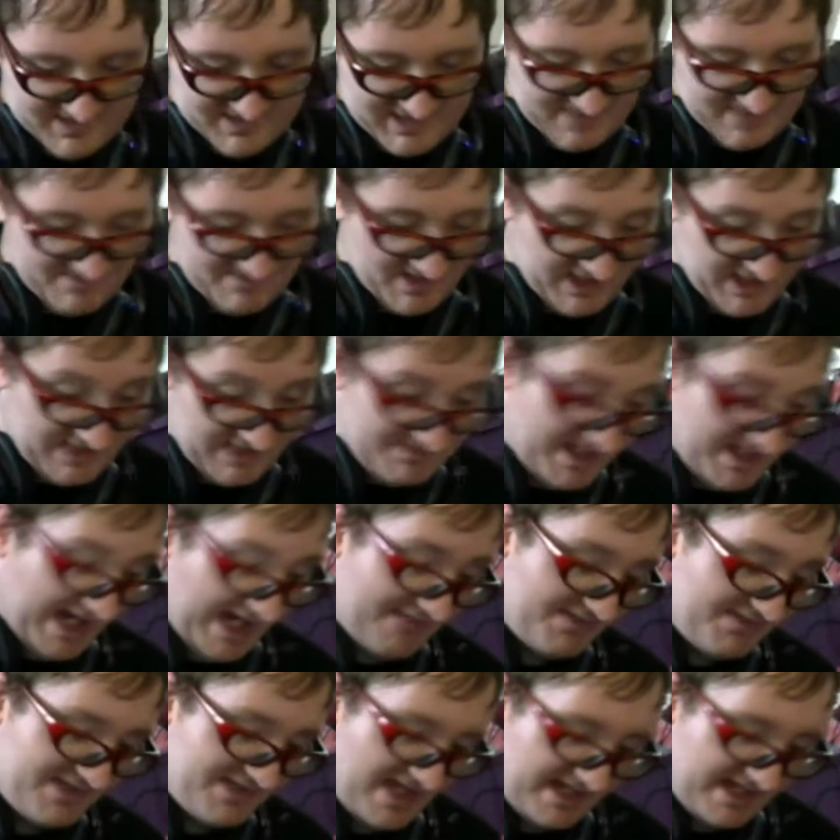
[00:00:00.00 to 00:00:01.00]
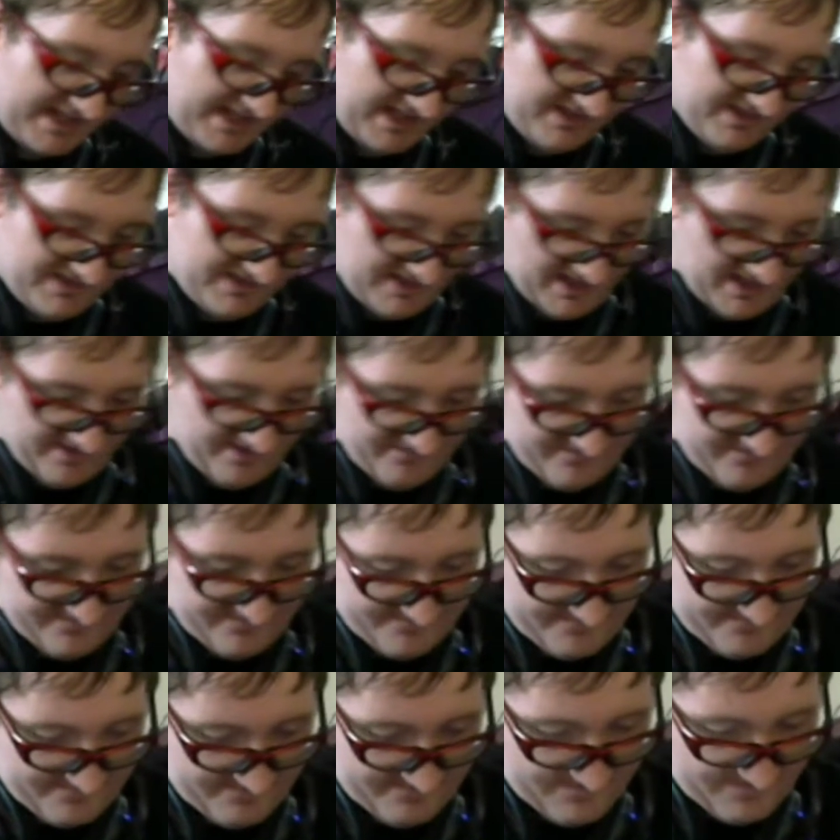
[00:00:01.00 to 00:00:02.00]
Ayumi Hamasaki stuff,
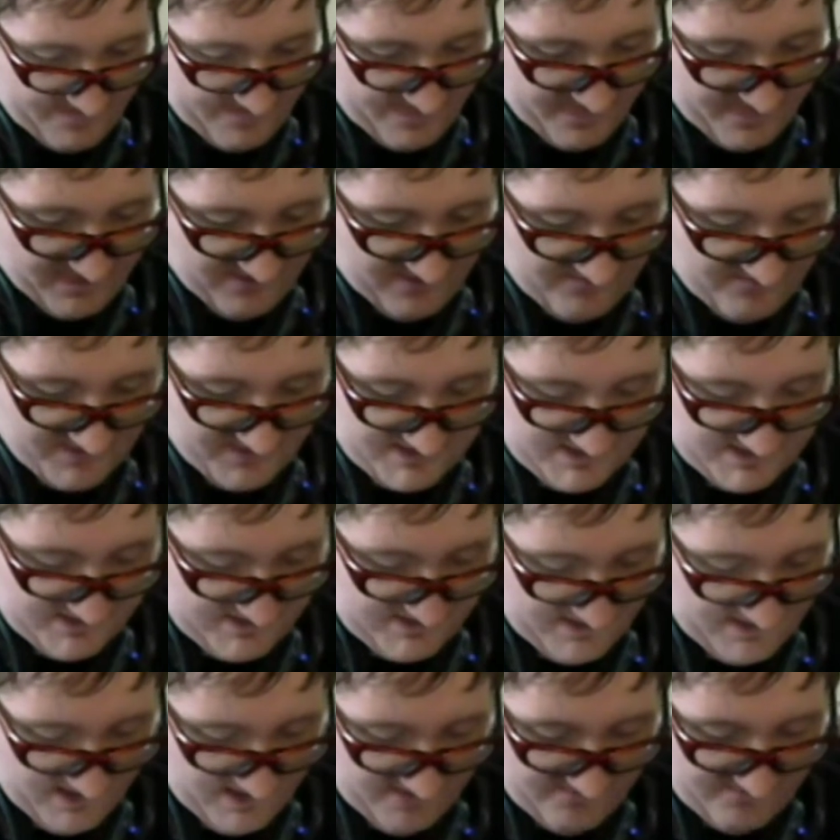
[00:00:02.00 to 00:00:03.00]
which is of